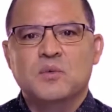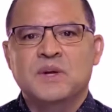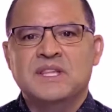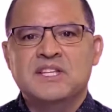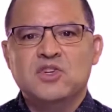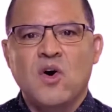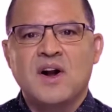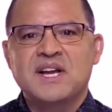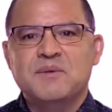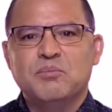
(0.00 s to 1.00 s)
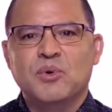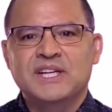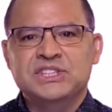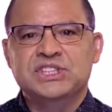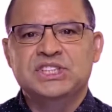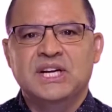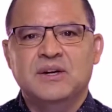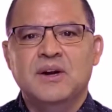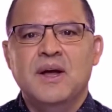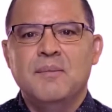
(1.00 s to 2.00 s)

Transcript: with the Target Impression Share,